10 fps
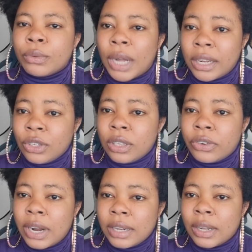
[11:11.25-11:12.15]
And
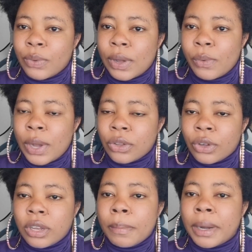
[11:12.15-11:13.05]
right now we are
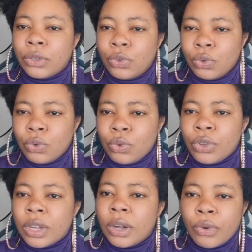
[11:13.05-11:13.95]
talking about DUDU.
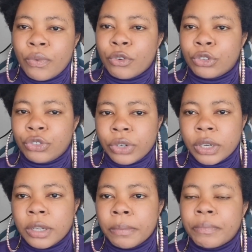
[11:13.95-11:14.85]
You can go for
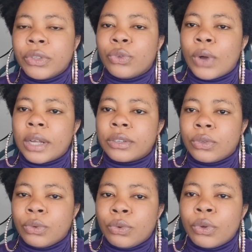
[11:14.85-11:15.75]
training. You have
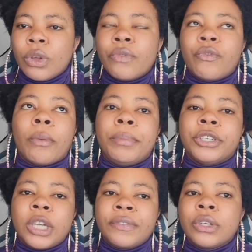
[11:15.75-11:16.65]
DUDU. For
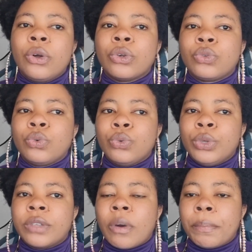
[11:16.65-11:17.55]
Beschäftigung DUDU
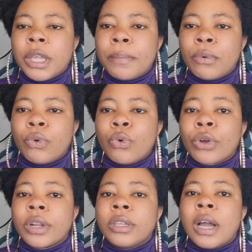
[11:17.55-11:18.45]
is for people who
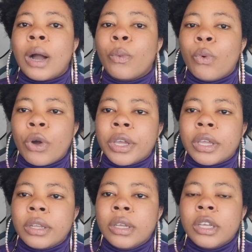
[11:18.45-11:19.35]
already are
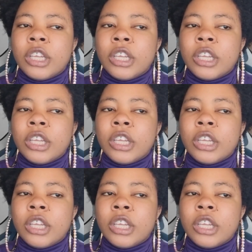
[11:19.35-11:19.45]
working.